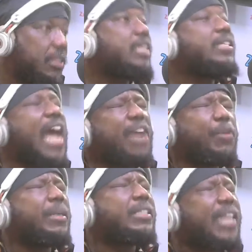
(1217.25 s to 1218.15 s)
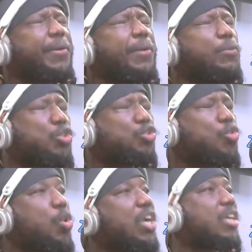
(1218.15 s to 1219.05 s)
They die from a terrible
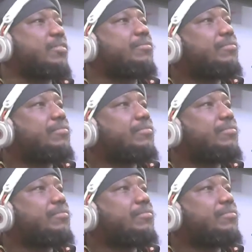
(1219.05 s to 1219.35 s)
stroke.